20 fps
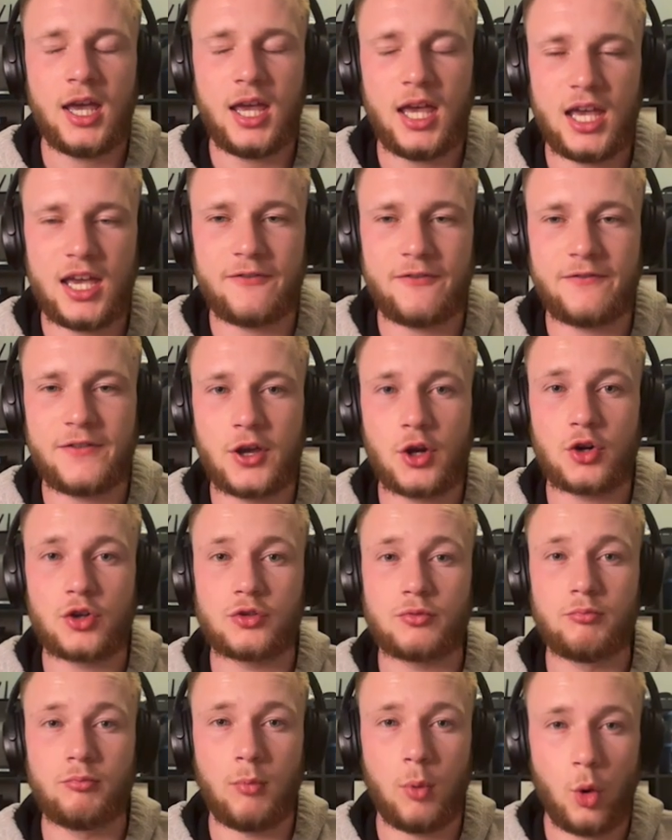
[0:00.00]
If
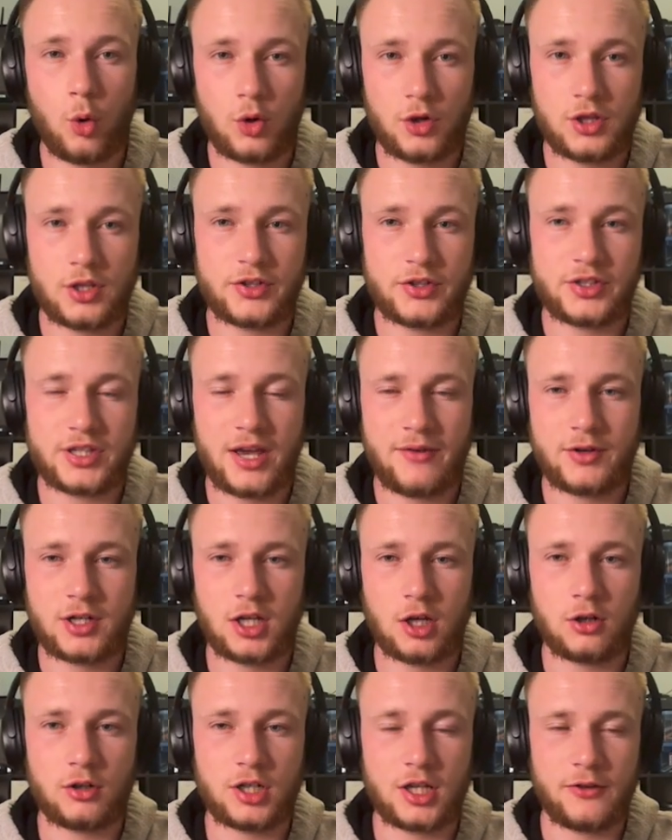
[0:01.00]
there's more than a
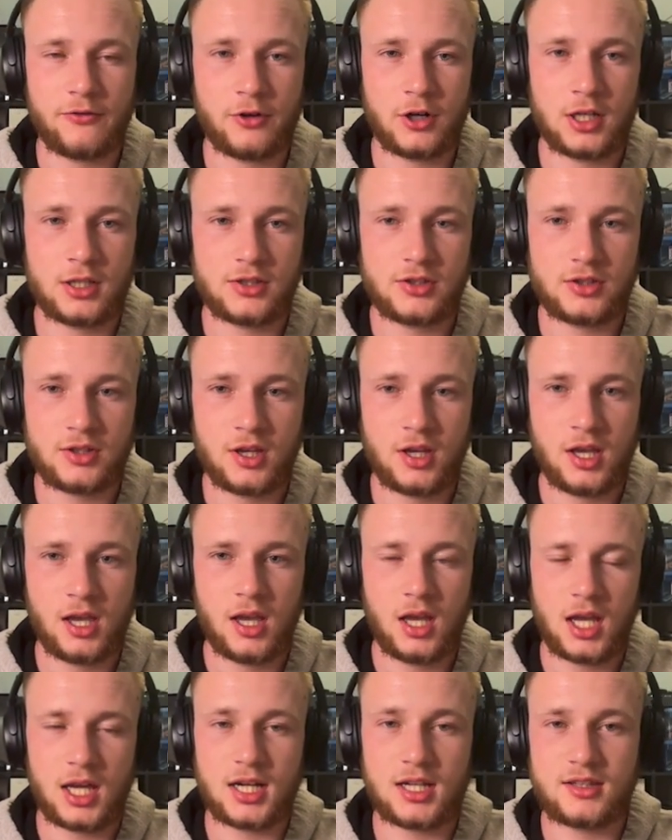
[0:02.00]
$7 difference
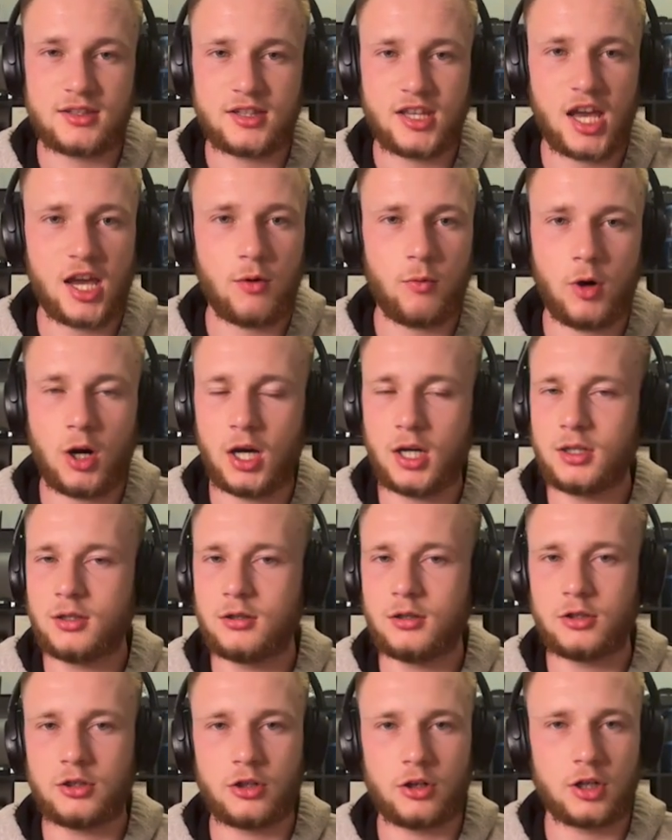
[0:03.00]
and it's day one,
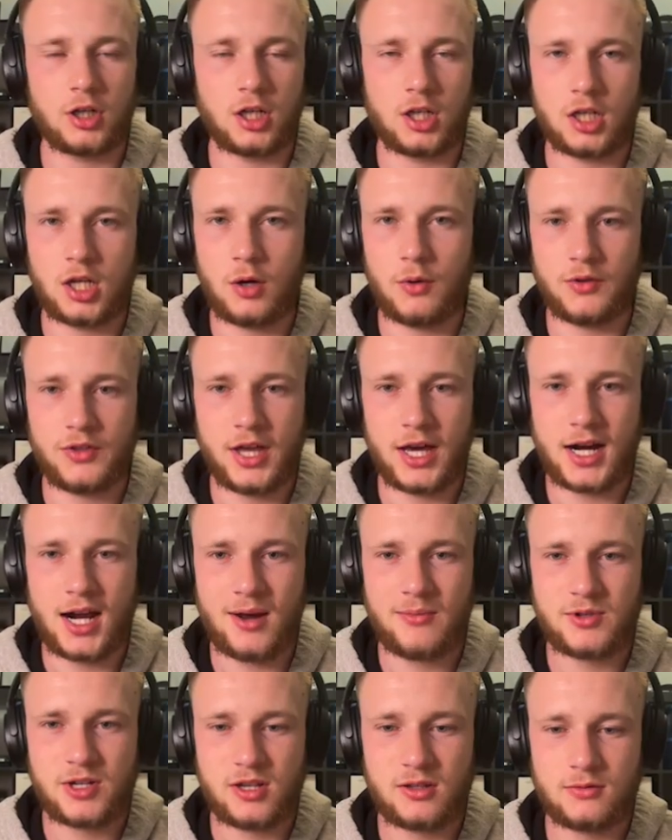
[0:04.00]
you're going to go with that
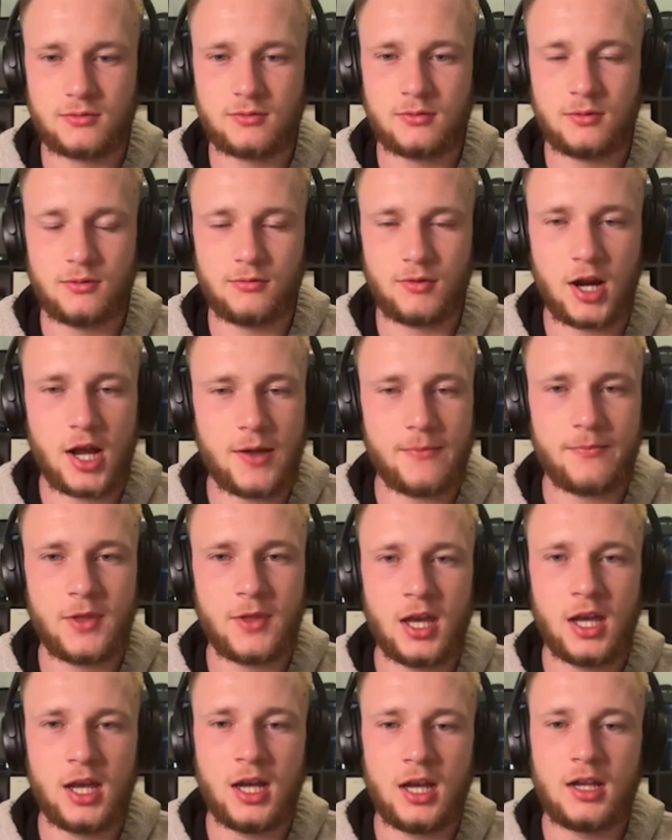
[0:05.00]
option, right?
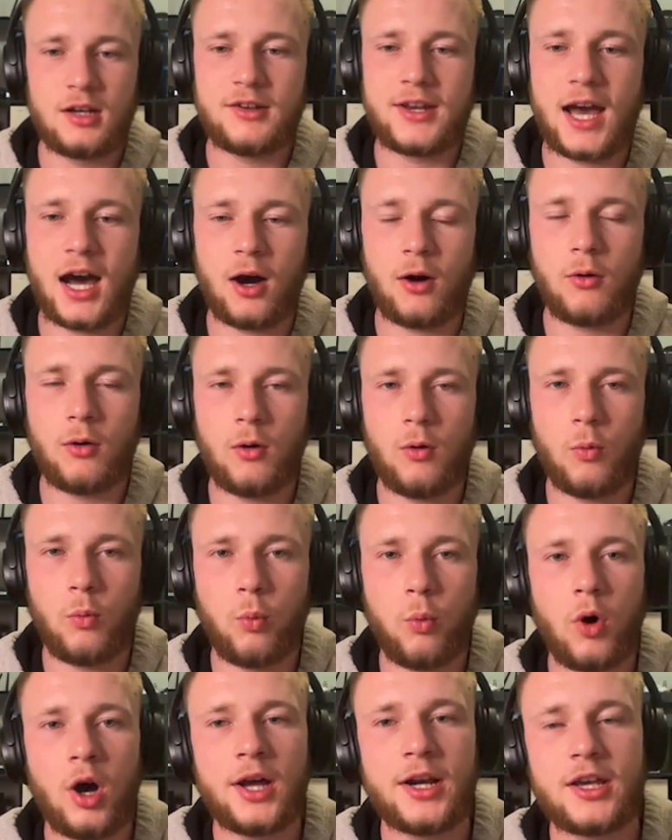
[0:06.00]
Now,
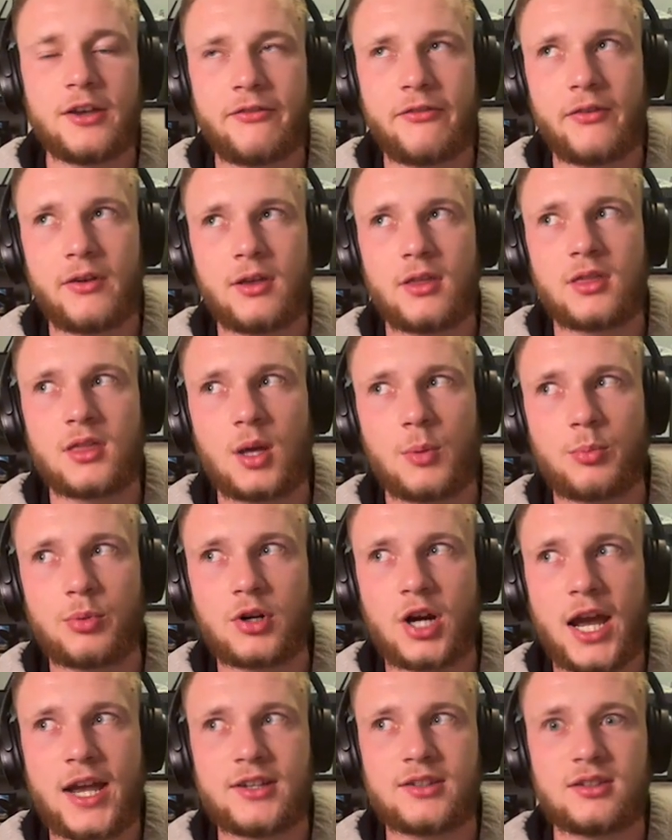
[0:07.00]
what if the
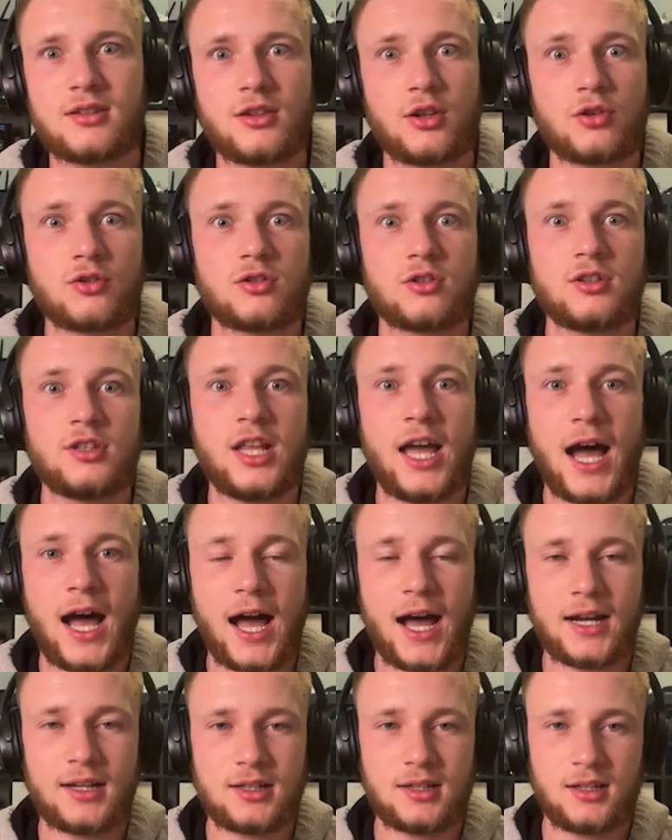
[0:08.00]
price, there's not